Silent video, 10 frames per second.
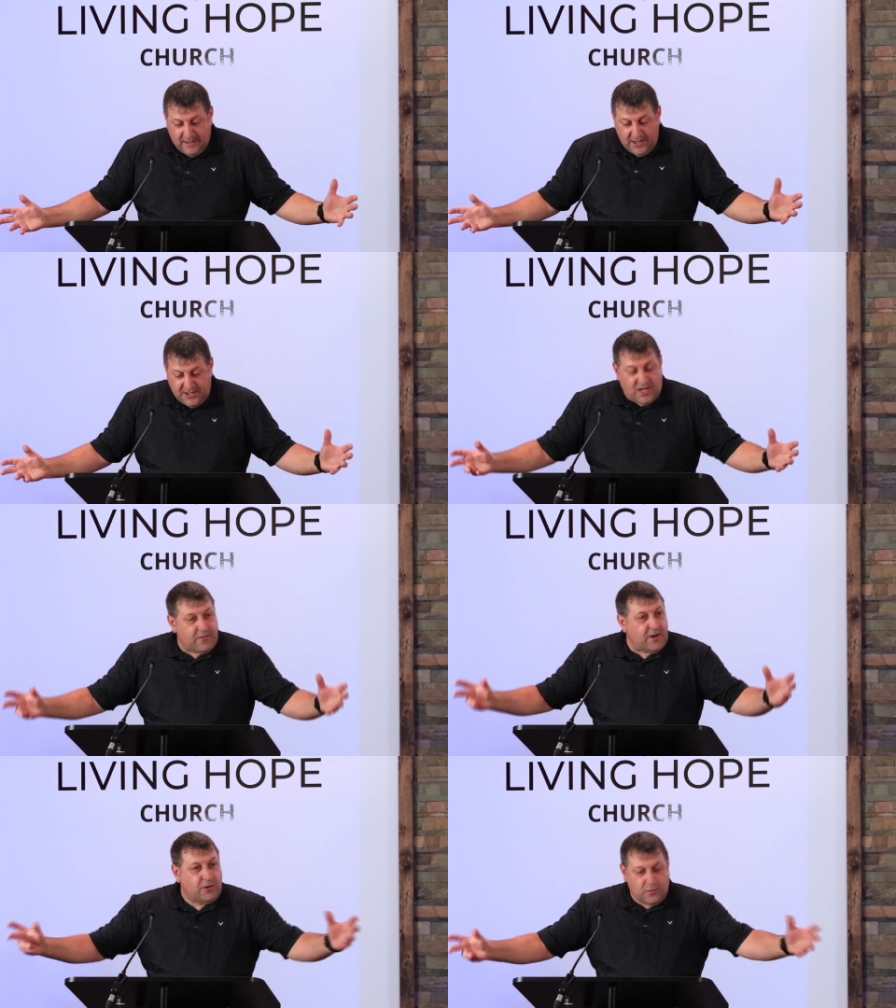He's
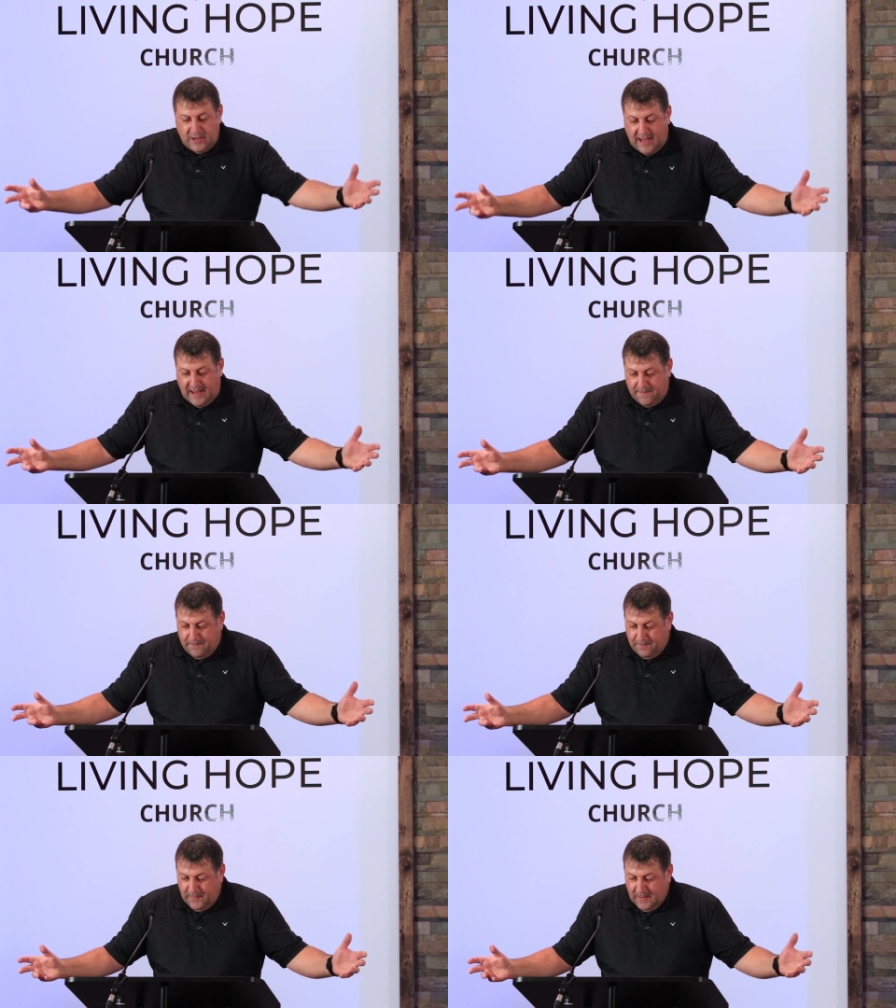given a new
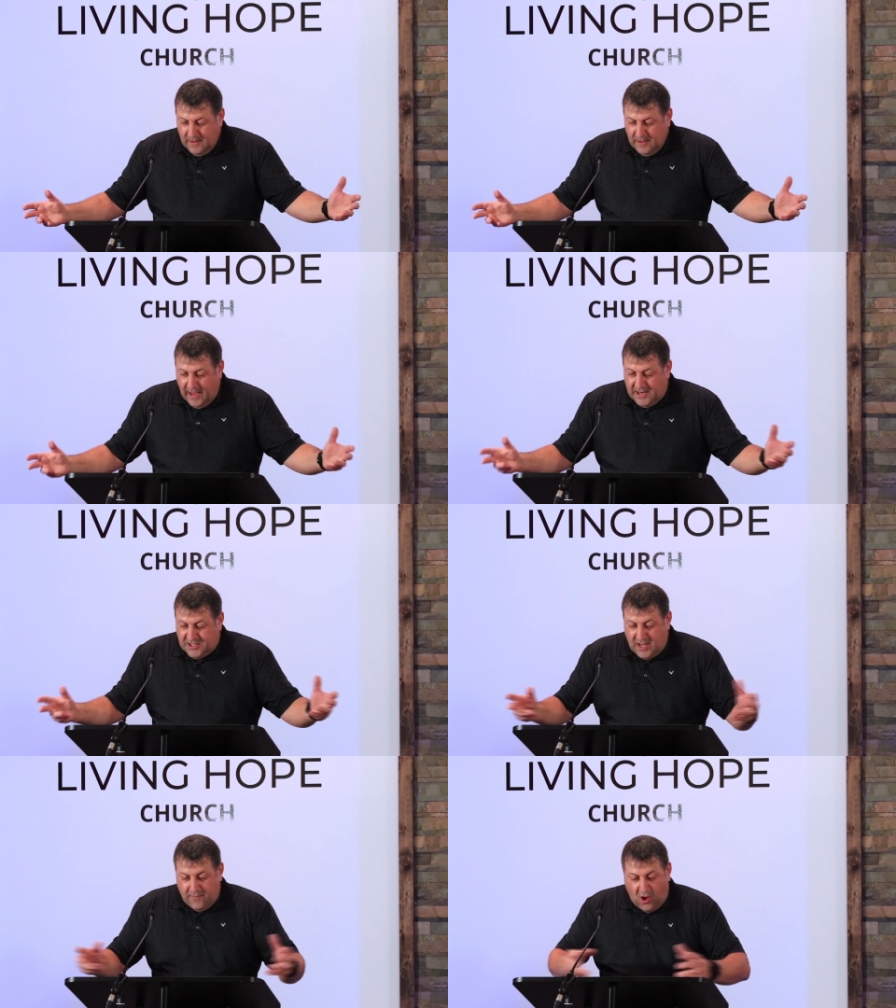name, and
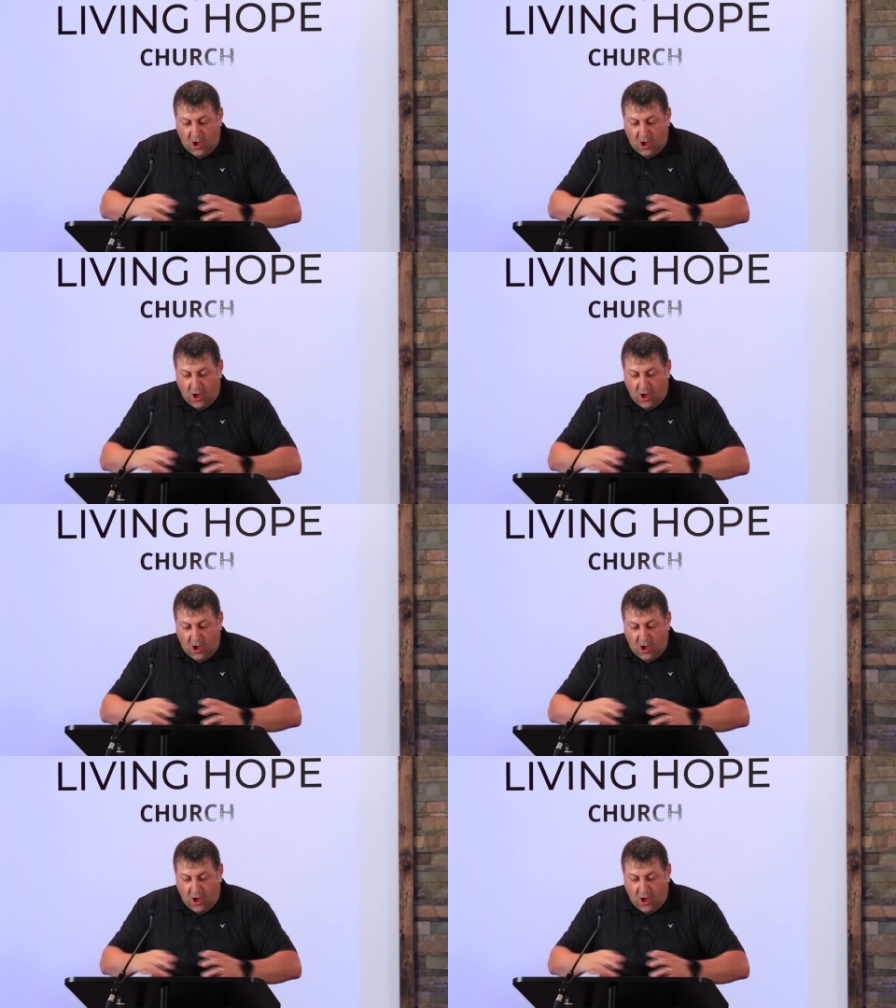he's given